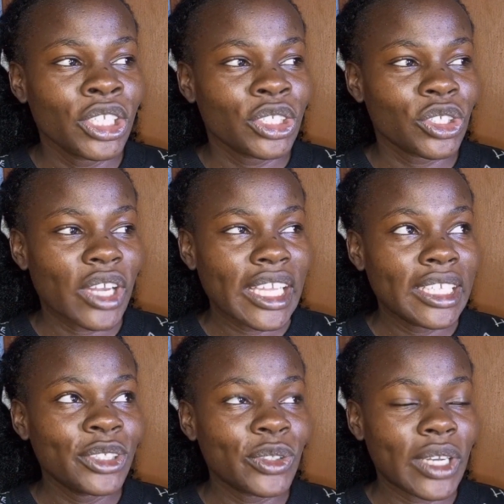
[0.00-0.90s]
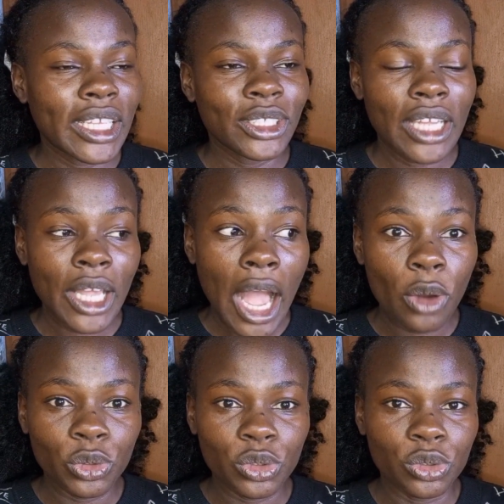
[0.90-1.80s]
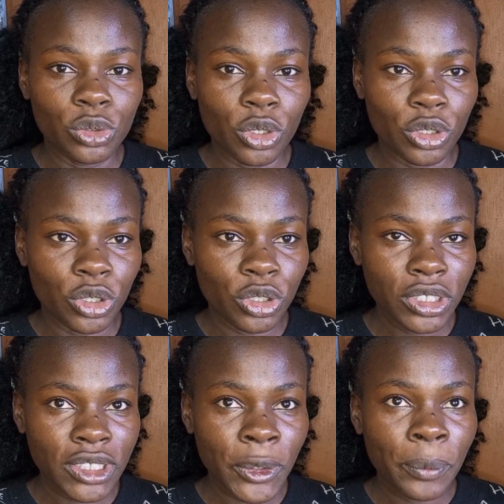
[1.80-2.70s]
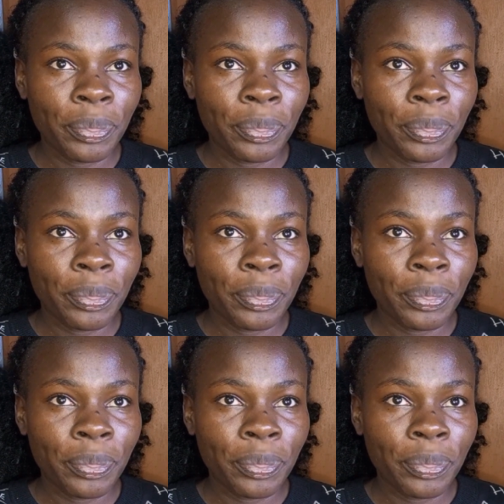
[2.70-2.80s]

So I need to learn how to do cornrows.